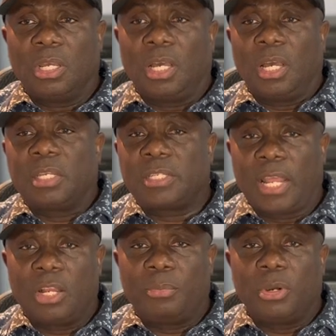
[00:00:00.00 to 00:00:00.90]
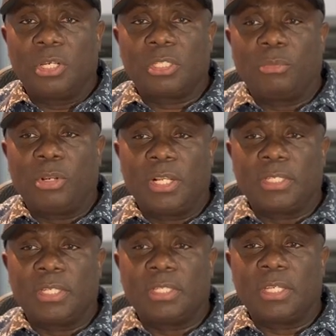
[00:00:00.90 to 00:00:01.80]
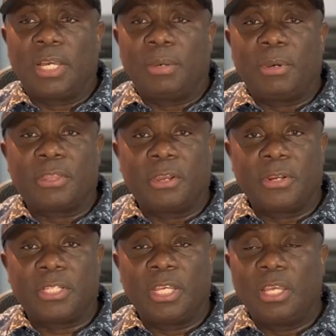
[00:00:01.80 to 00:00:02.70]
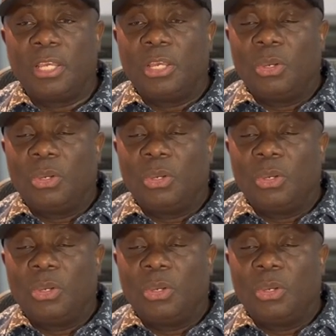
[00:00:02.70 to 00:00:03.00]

uh, signing up under someone else's um, authority,